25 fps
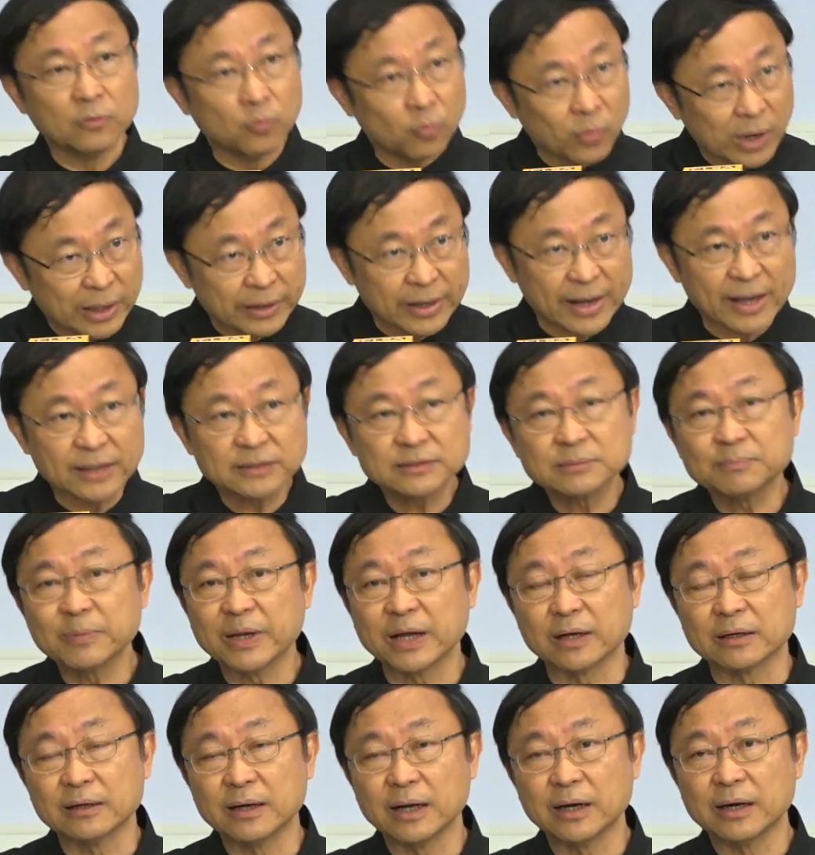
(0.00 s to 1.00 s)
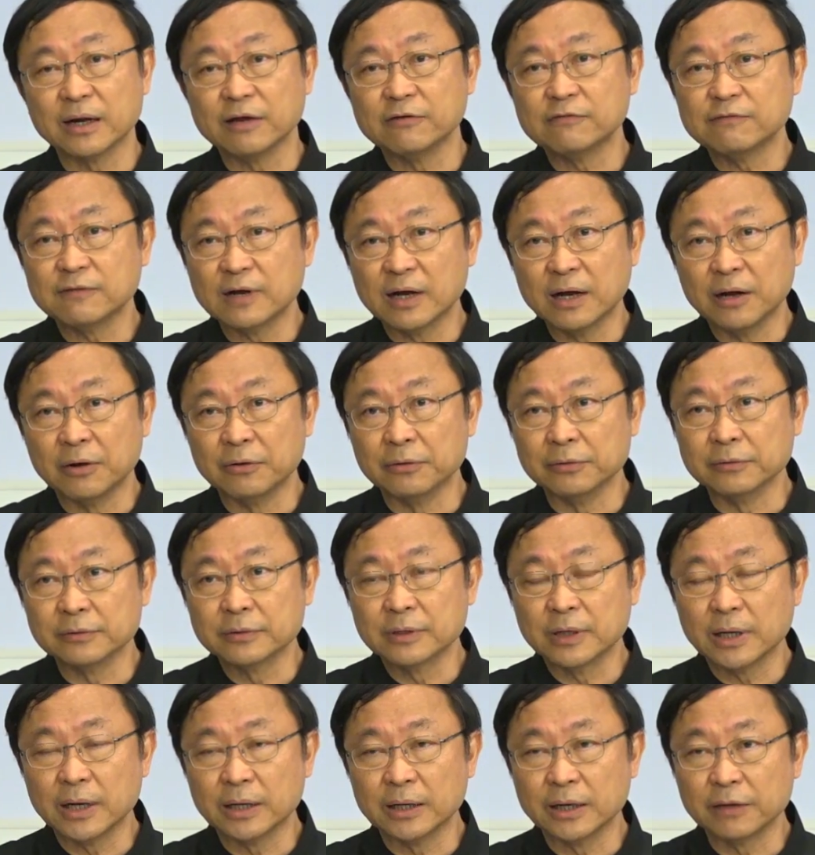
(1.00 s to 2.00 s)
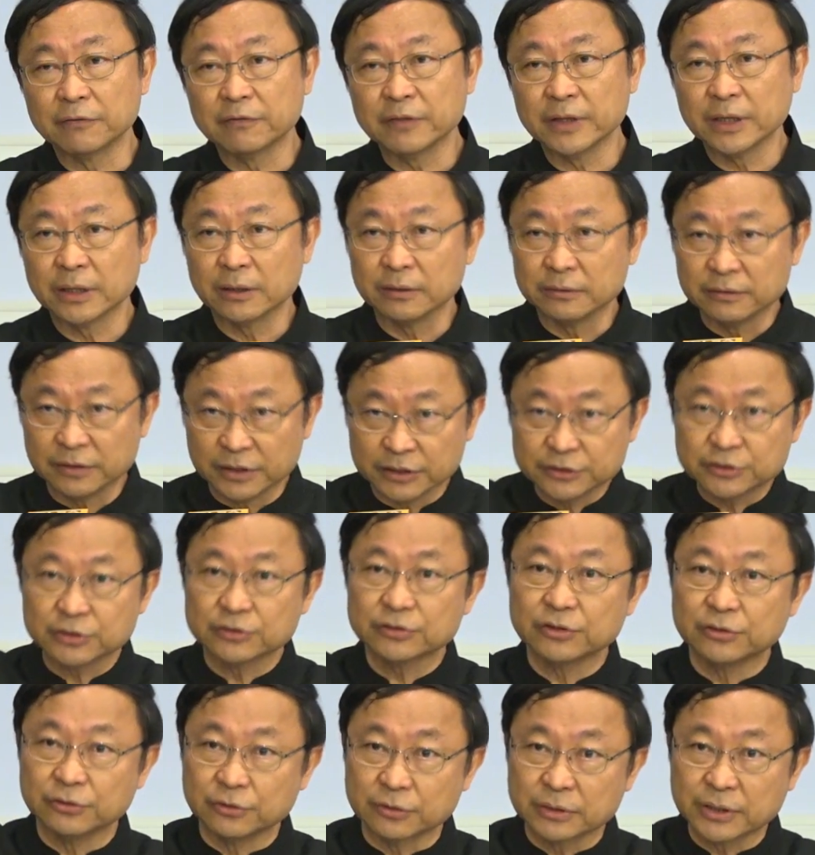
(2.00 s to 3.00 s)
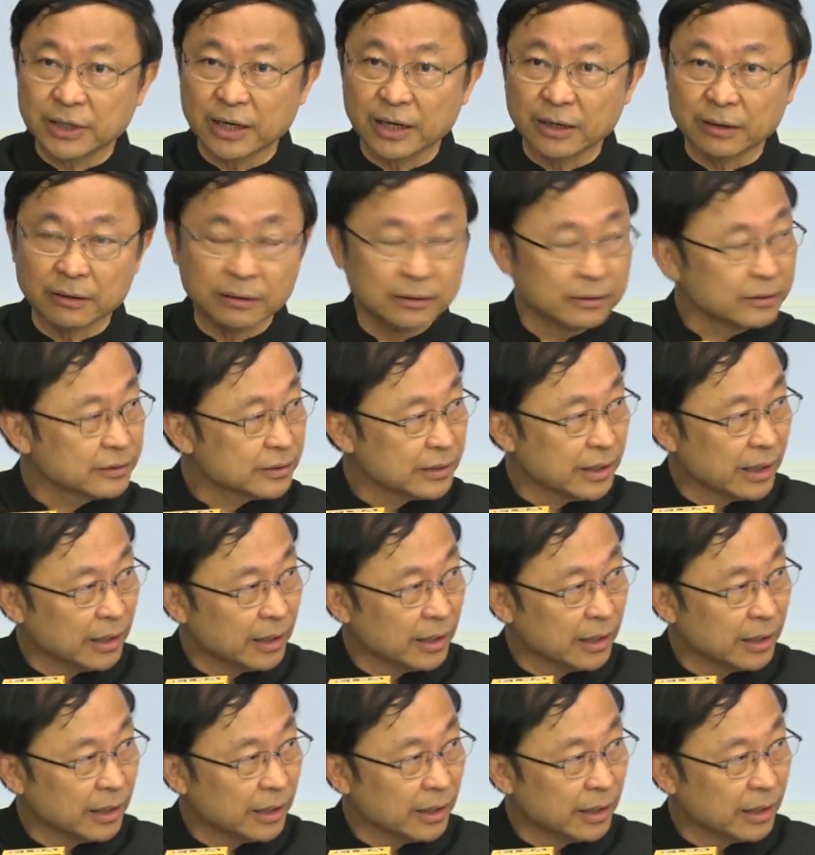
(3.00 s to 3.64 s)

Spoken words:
One aspect that I found, and I think digital can